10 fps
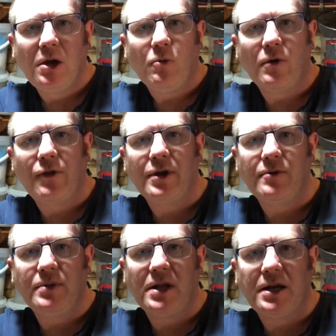One thing
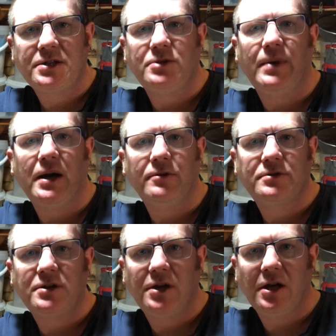I've been asked
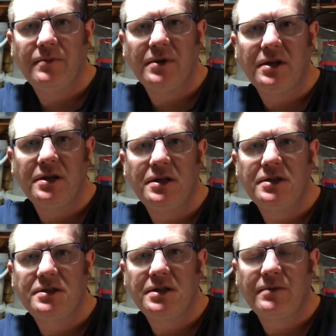about
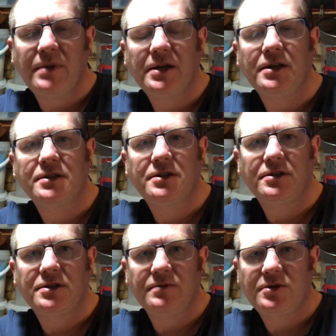is dead maggots. There
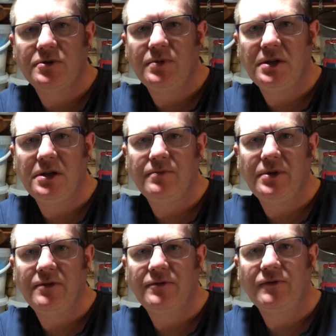seems to be a
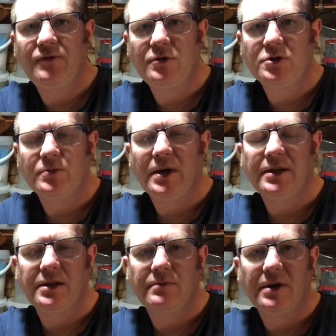bit of confusion about
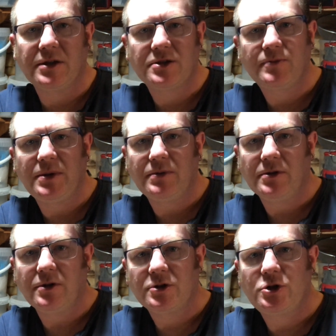dead maggots. People are
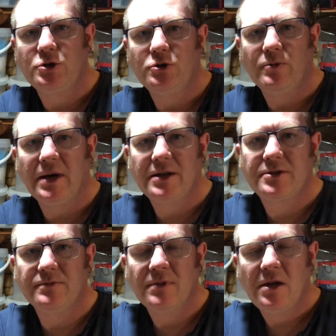not sure about
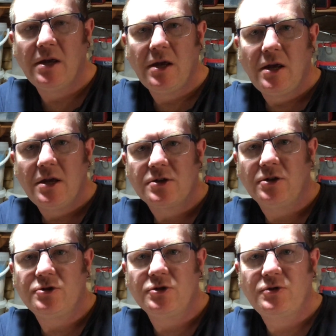them. So I
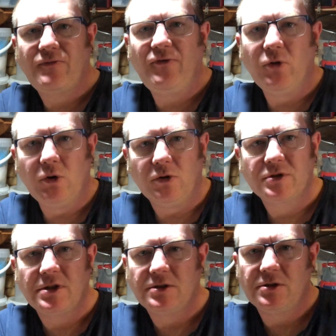just
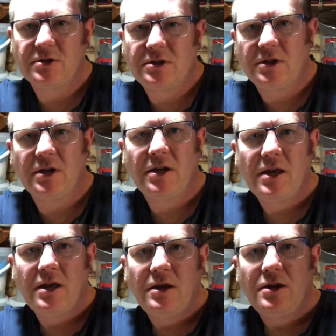thought I'd just
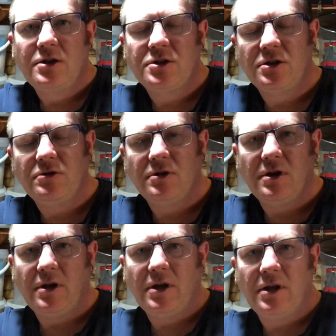show you
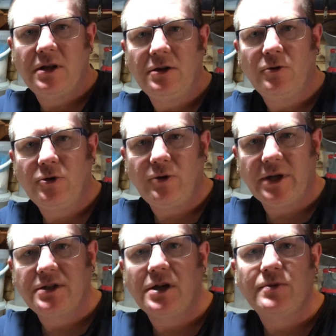a little
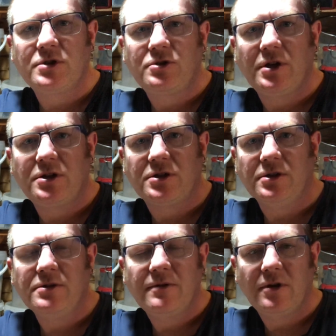quick
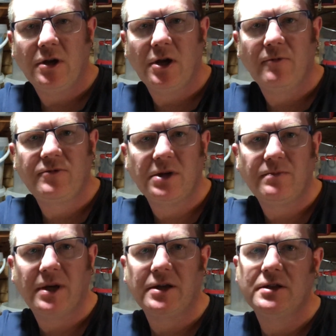demonstration of dead
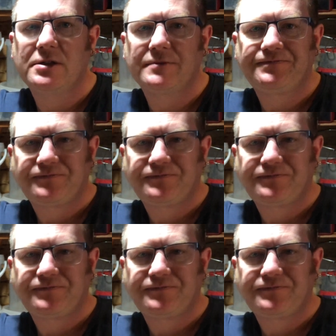maggots.